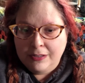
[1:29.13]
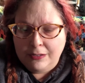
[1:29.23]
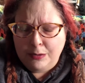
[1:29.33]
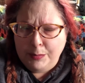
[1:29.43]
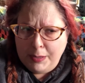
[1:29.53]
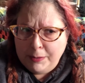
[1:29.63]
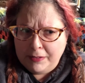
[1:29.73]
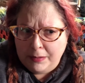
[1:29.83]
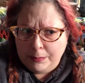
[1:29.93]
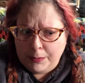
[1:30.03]
or maybe
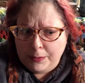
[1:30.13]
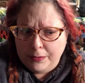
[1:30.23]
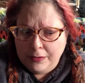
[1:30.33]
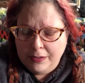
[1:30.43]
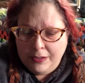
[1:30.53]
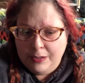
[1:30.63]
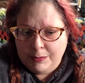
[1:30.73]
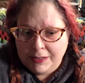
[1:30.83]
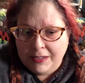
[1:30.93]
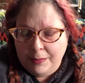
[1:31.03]
simple,
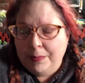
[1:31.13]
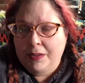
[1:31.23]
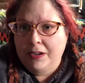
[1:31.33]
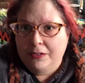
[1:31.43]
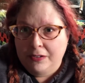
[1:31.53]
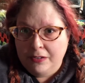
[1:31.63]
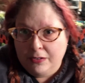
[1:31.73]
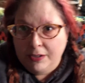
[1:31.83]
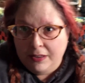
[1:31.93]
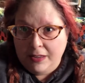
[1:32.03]
but some,
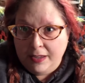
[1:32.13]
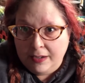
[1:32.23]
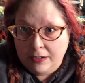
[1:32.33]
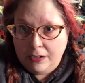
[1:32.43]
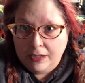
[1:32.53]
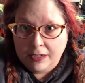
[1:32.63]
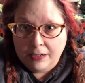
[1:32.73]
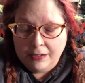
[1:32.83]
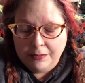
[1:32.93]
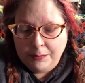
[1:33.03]
discrete thing
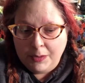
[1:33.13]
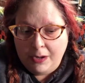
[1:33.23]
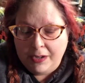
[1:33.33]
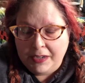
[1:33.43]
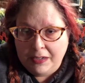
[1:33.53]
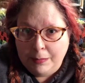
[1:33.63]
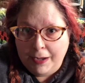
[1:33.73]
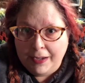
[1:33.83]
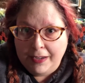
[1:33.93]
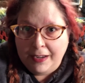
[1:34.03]
on eBay.
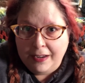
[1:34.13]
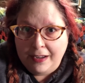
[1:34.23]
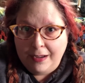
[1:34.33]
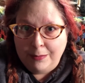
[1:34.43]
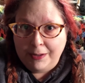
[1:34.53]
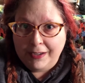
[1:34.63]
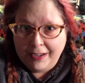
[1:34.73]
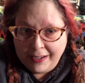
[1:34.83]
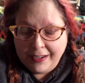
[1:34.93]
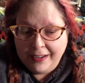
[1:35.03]
And I'm like,
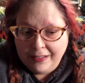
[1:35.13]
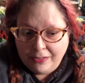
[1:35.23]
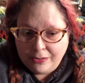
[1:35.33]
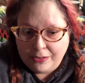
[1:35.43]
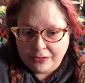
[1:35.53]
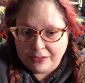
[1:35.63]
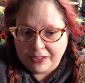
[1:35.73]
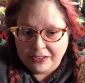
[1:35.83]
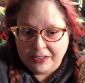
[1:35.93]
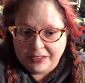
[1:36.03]
I can answer those
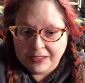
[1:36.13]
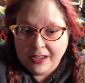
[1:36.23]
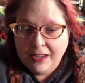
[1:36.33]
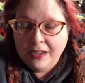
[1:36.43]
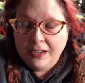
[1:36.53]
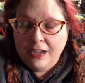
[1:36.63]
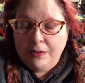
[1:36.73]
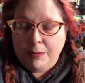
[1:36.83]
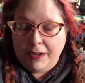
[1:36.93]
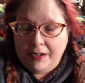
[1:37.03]
questions,
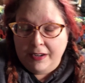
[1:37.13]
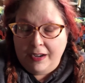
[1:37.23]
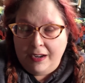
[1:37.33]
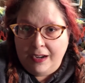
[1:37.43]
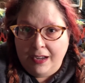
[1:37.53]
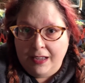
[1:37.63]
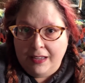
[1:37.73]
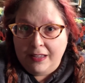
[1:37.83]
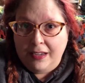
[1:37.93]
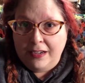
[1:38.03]
but
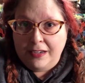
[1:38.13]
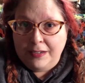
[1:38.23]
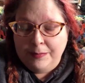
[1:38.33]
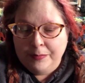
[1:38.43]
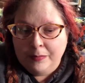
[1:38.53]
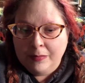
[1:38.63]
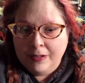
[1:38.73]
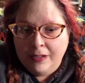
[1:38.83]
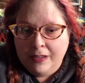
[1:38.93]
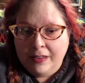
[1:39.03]
I
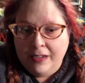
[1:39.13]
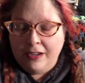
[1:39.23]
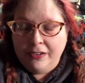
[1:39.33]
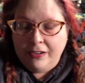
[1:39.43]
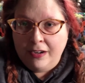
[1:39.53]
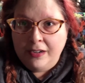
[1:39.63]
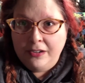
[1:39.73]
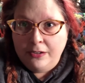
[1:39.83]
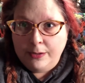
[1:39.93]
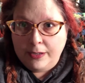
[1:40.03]
think I'll try to
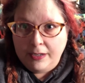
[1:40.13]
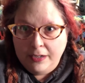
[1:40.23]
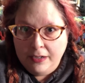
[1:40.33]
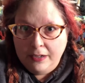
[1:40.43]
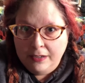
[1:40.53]
do it in